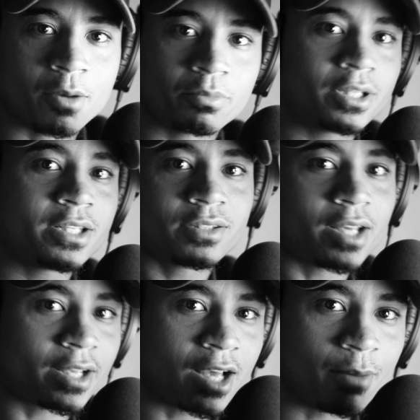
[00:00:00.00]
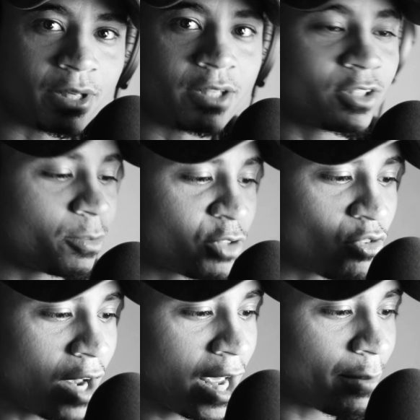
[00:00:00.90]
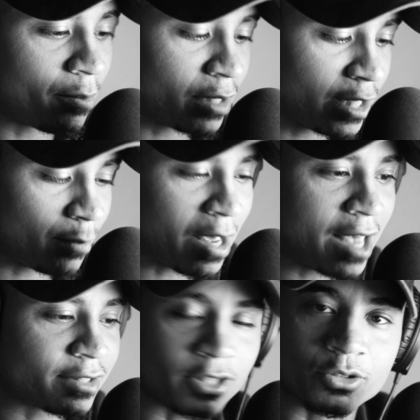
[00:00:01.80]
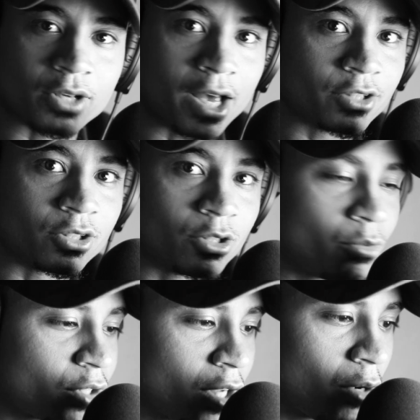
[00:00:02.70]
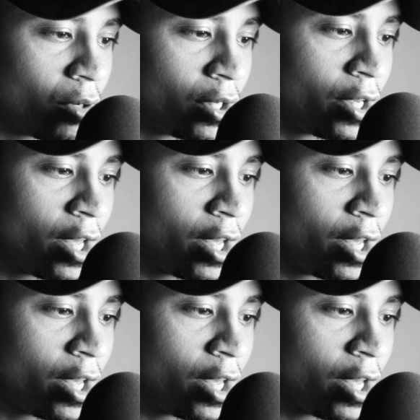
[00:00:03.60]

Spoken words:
Please like, comment, and subscribe. I'm going to keep asking you guys to do so.